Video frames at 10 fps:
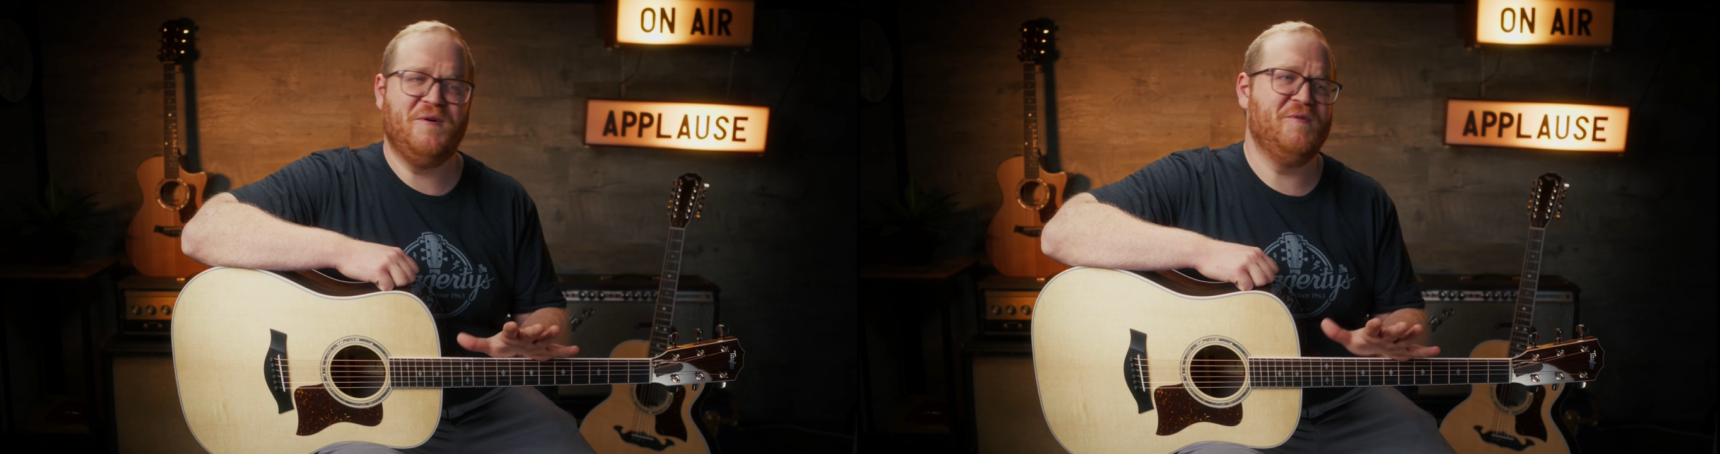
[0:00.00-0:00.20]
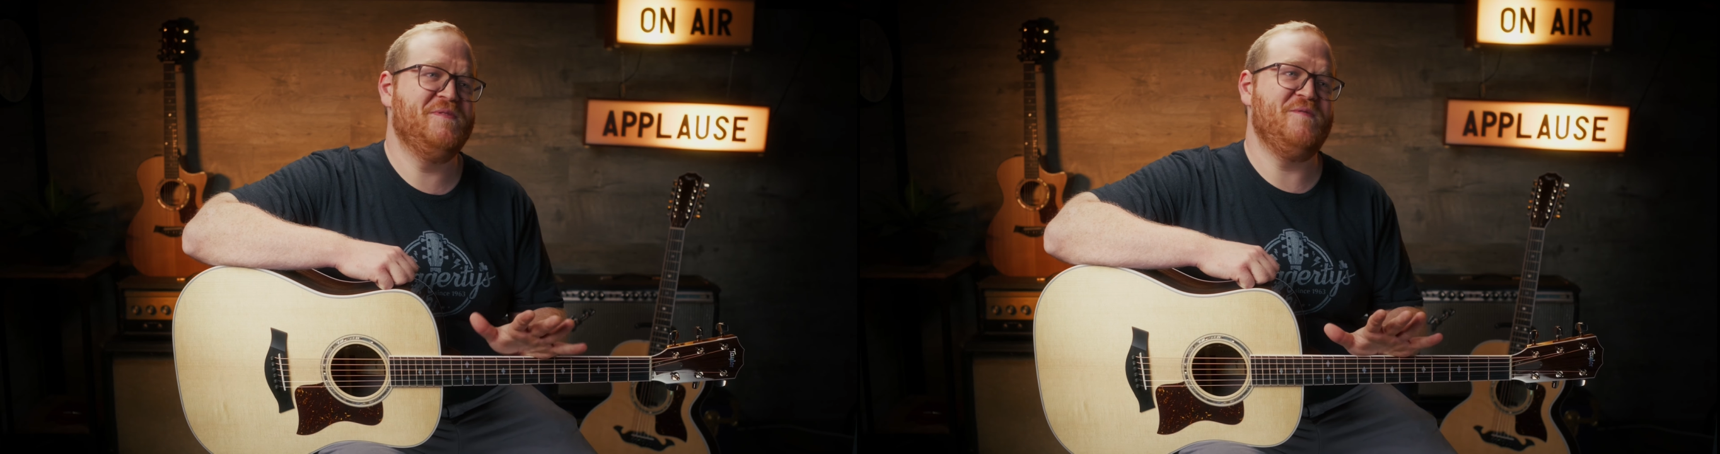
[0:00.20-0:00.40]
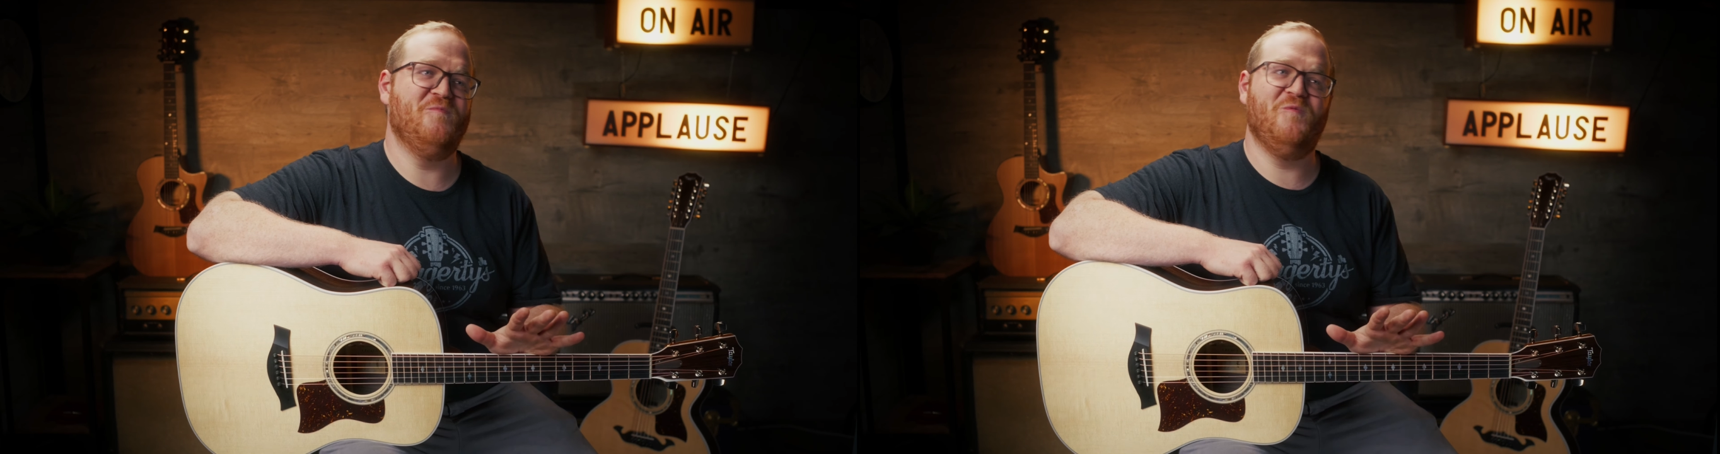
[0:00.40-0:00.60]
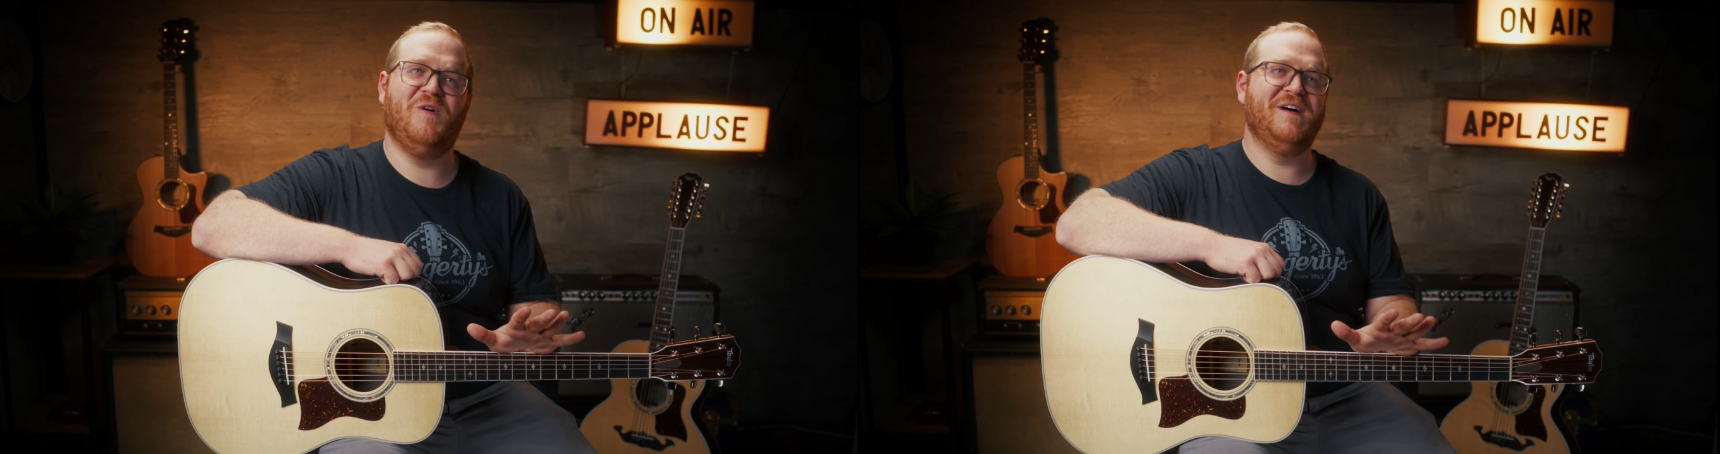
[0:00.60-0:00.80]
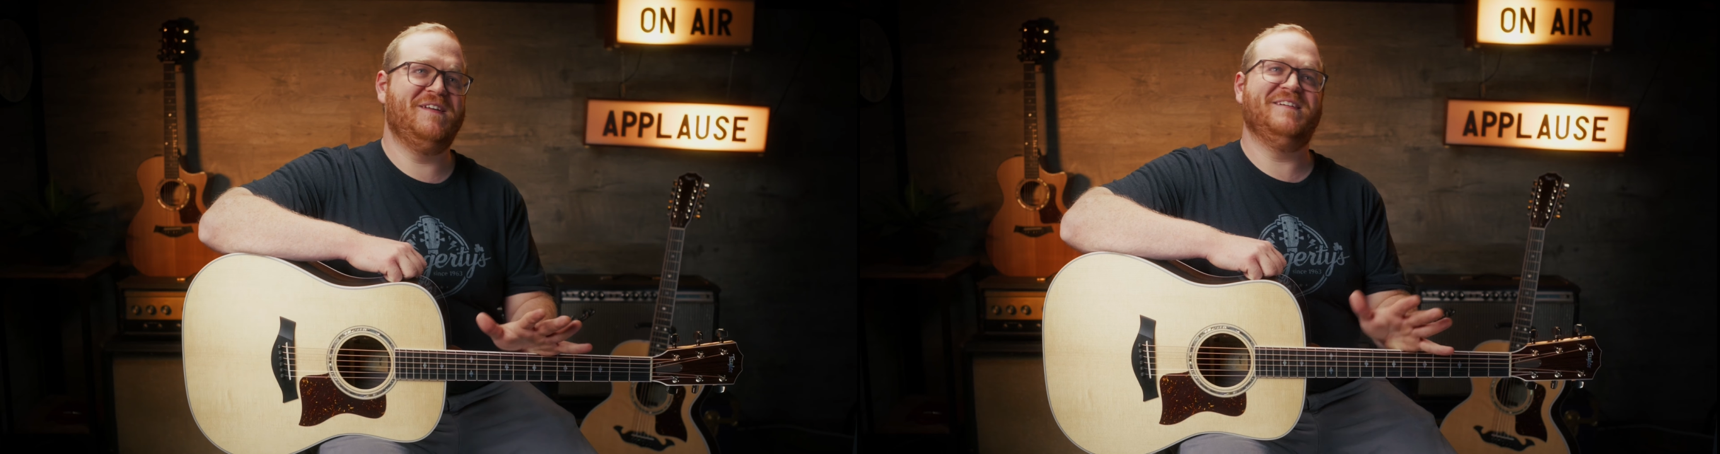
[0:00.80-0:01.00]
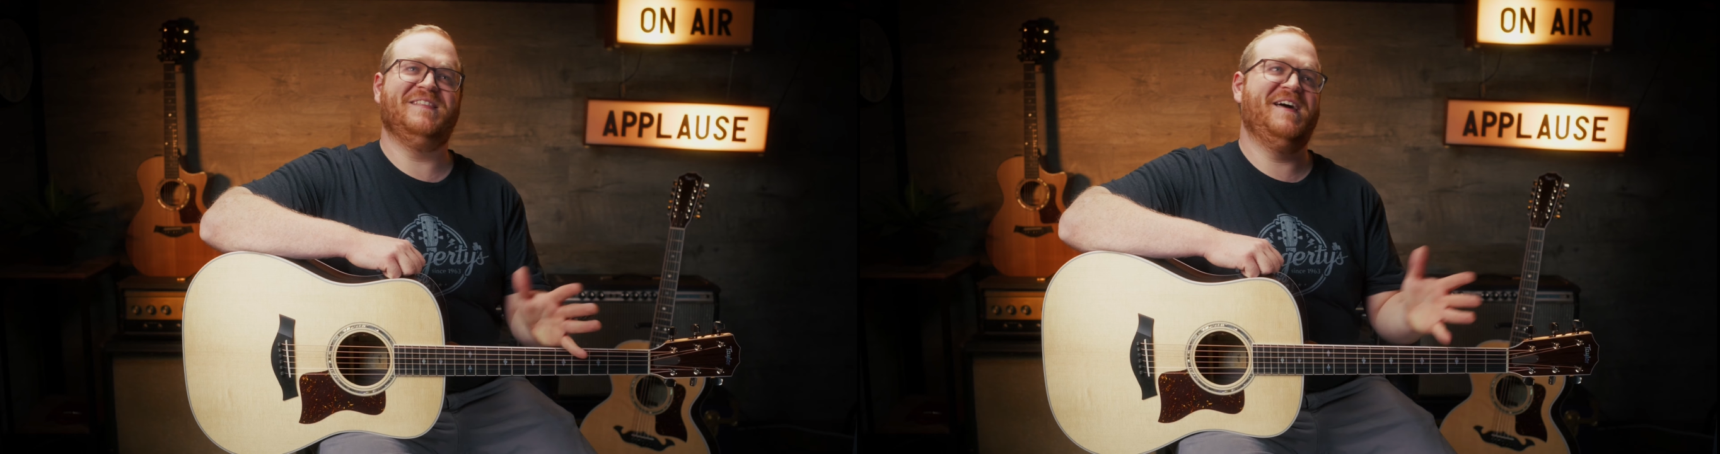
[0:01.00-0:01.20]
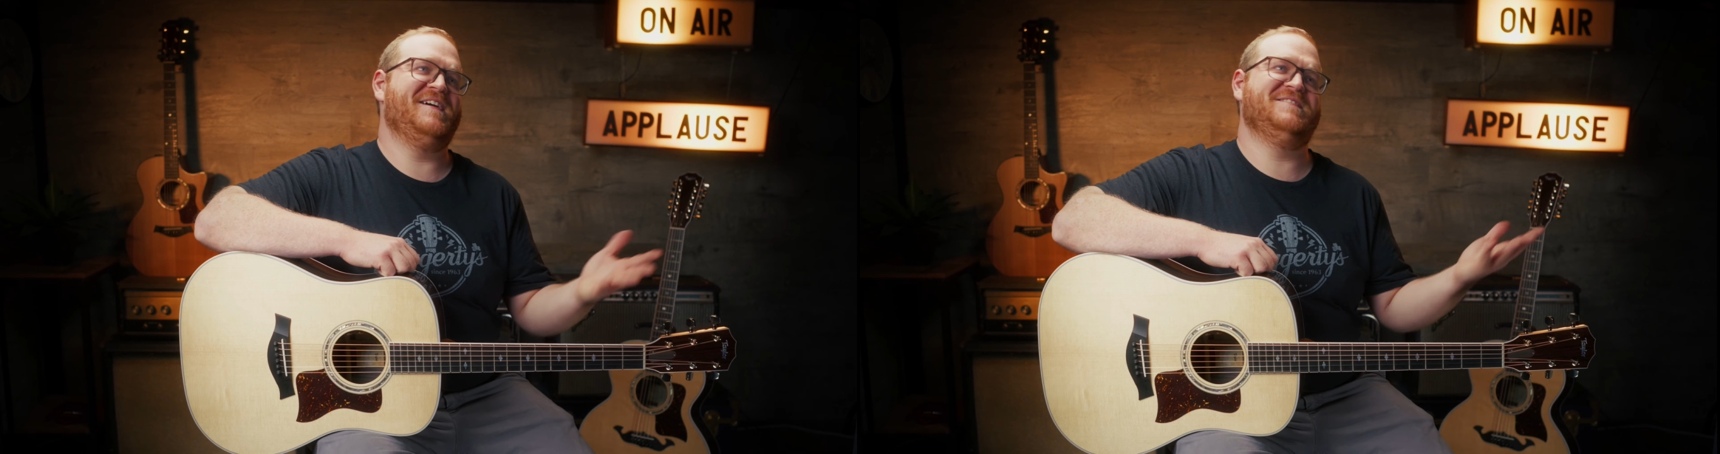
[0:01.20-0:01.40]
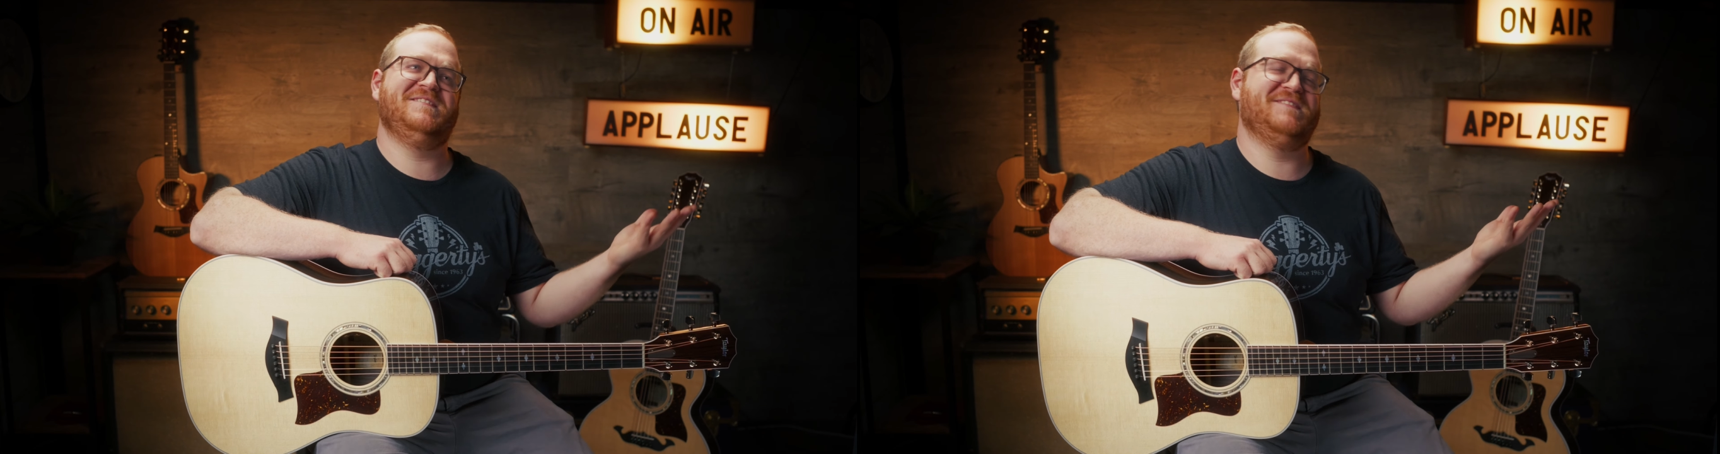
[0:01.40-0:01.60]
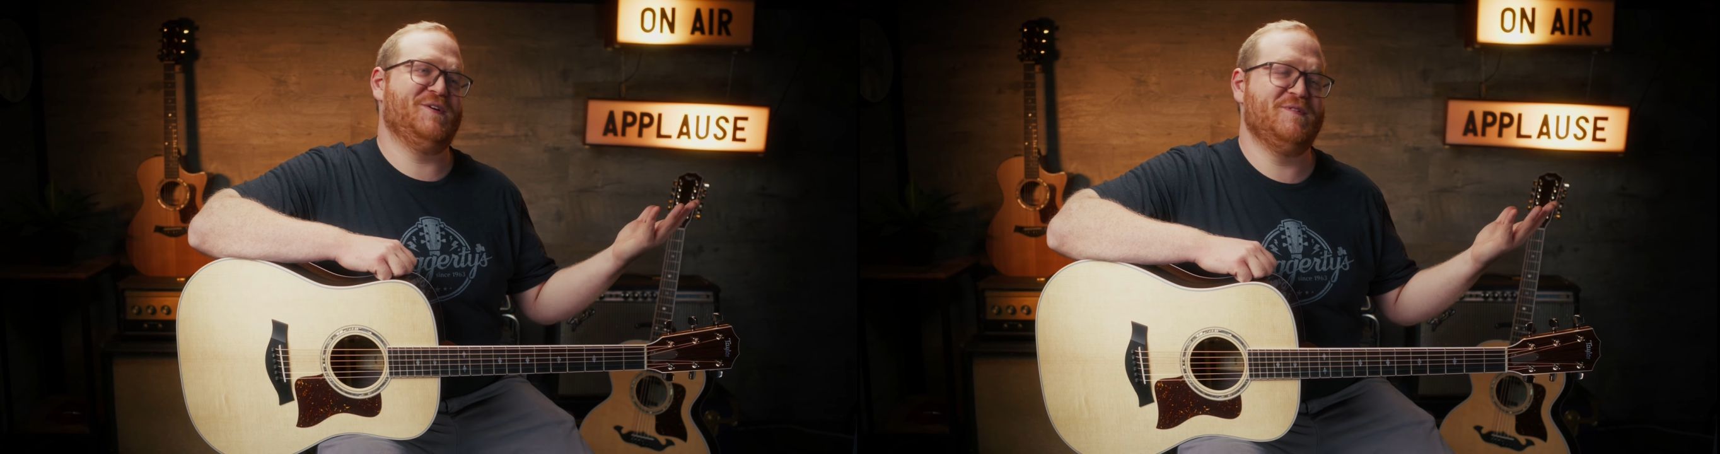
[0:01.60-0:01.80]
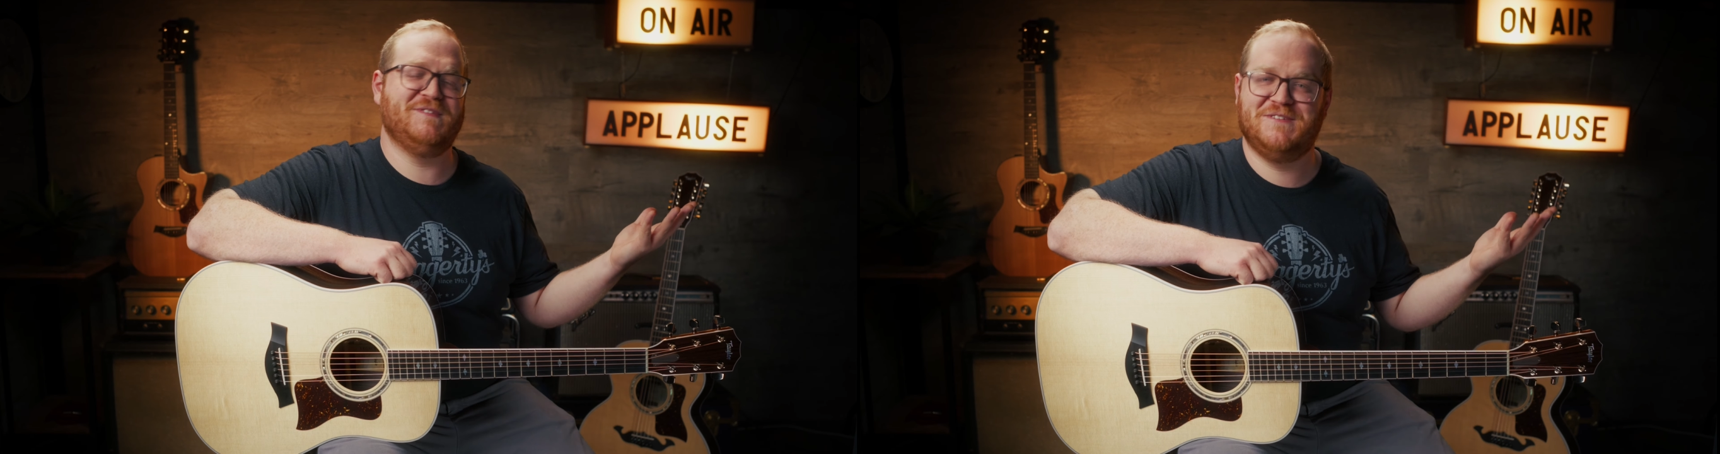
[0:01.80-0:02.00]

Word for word: only one Legacy Series